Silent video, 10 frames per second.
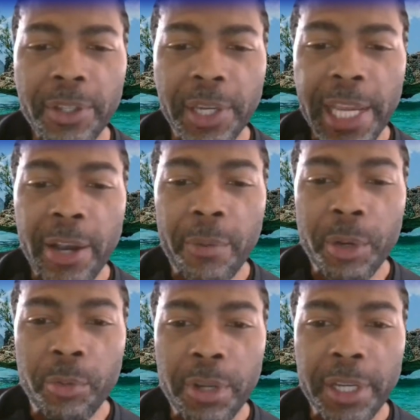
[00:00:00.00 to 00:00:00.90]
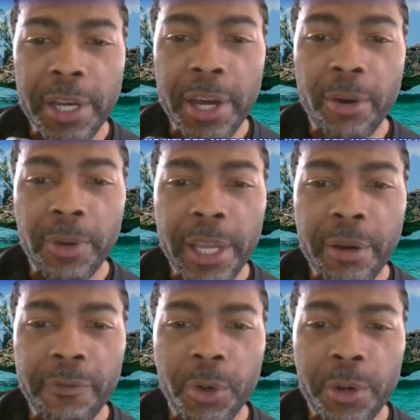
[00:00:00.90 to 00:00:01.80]
Did he help me really narrow
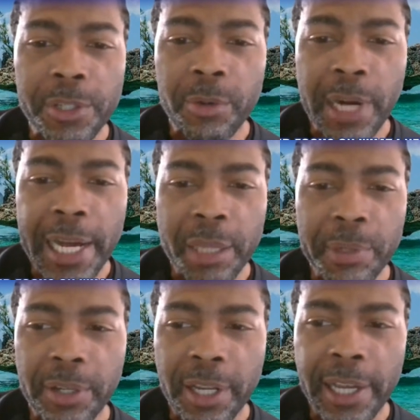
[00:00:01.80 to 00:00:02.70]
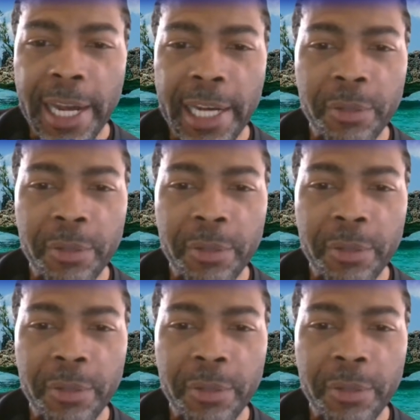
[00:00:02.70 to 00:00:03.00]
in and focus on what I need to be looking at?